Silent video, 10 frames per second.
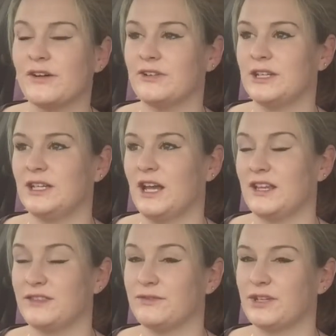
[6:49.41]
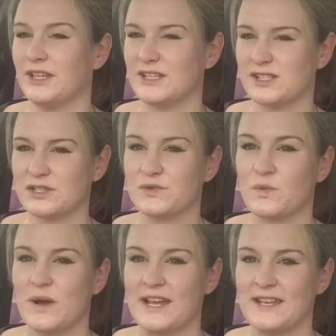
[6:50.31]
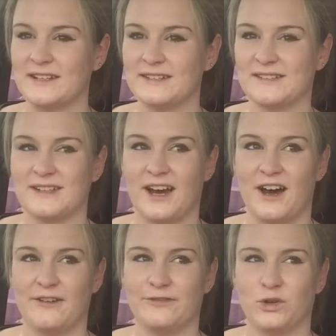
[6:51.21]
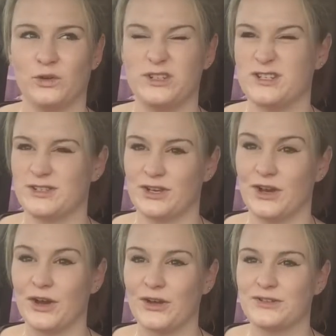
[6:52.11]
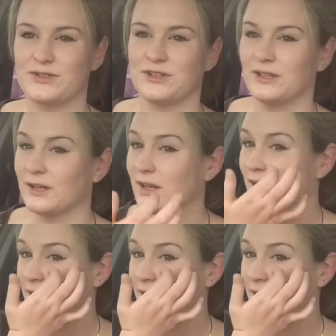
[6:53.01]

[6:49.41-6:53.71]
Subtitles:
I really like the really sweet stuff, or desserts, and